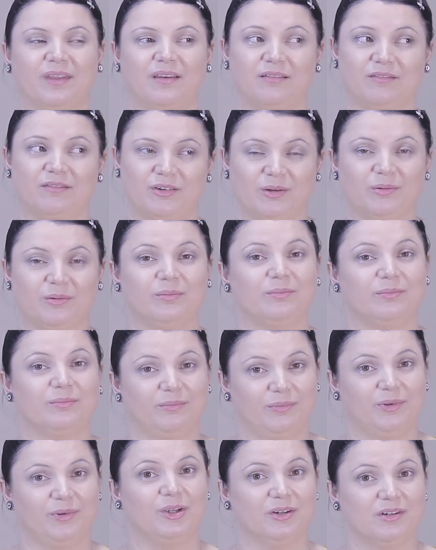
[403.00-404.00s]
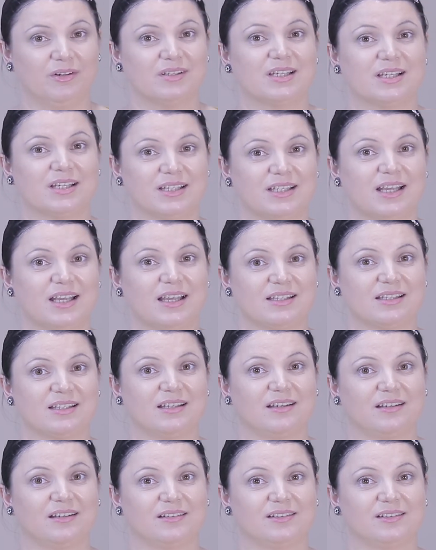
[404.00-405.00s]
From your
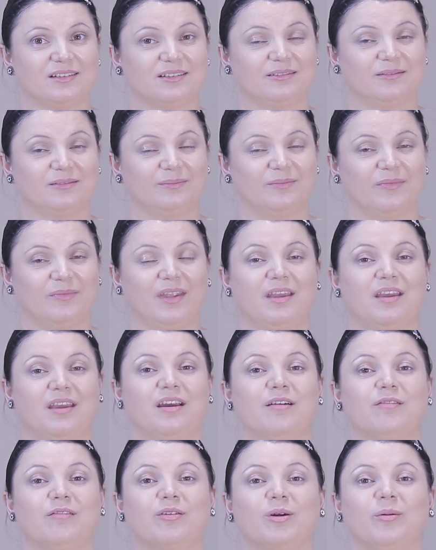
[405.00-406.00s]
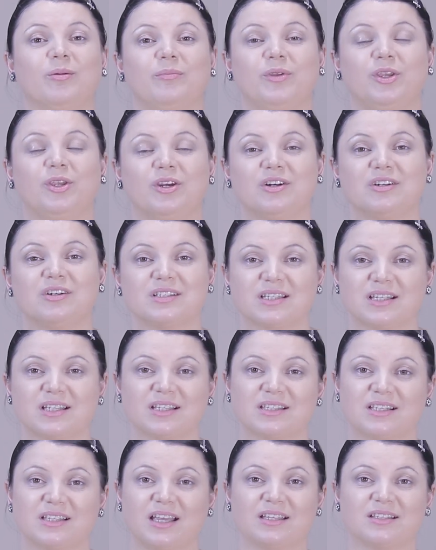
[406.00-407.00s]
successes. From your
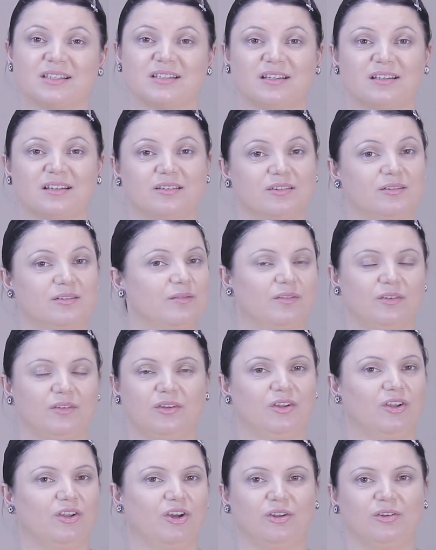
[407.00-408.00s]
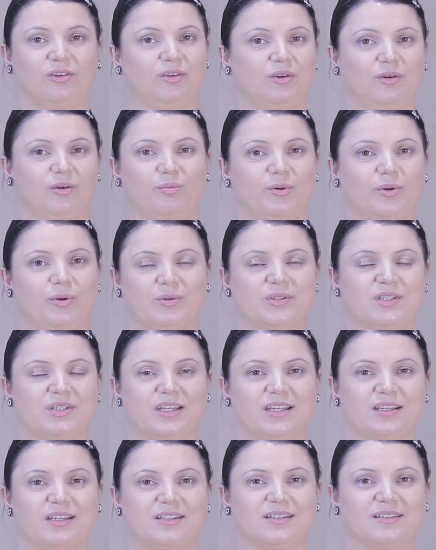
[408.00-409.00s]
successes, not your
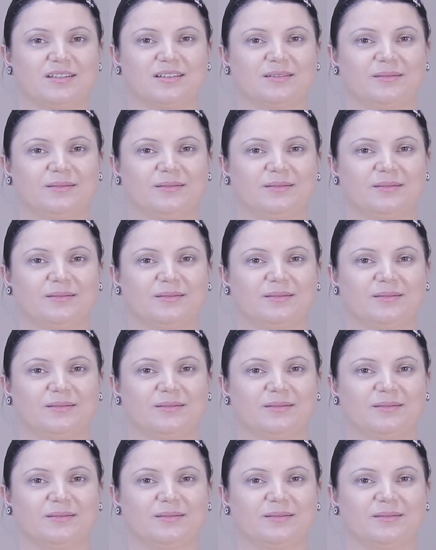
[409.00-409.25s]
bruises.